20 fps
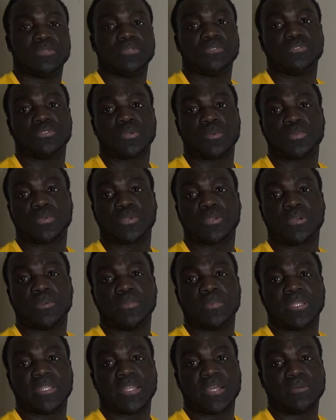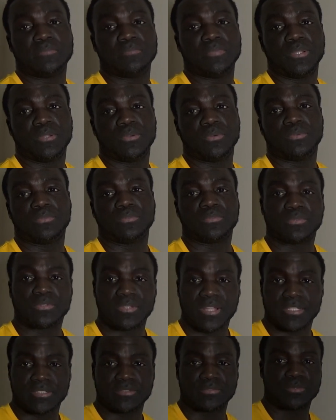drop a comment down below.
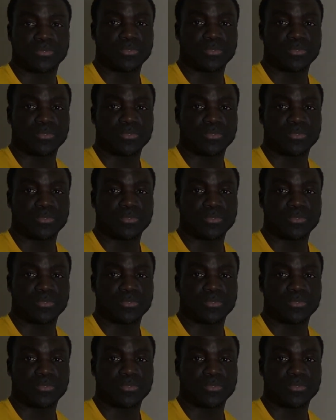Thanks for